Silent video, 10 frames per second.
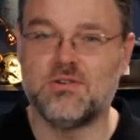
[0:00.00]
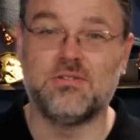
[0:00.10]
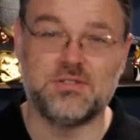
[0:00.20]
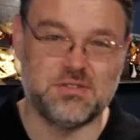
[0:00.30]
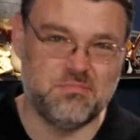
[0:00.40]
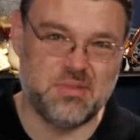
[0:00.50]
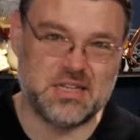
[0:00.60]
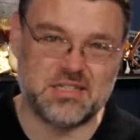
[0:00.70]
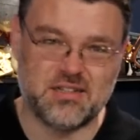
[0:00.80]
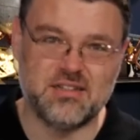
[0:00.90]
cores,
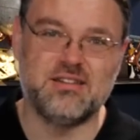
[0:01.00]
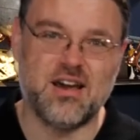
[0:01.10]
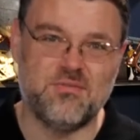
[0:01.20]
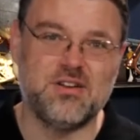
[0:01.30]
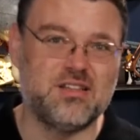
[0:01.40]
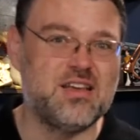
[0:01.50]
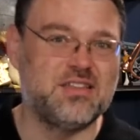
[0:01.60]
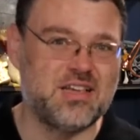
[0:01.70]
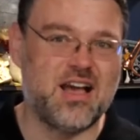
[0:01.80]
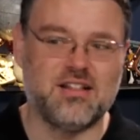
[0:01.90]
basically. Not really,
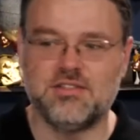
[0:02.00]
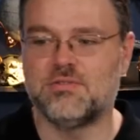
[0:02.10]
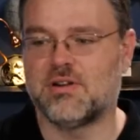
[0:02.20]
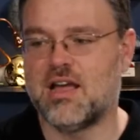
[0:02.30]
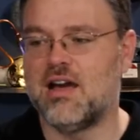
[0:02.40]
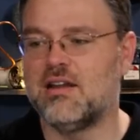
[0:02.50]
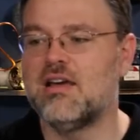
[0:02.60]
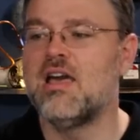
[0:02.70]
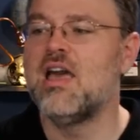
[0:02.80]
exactly, sort of, kinda.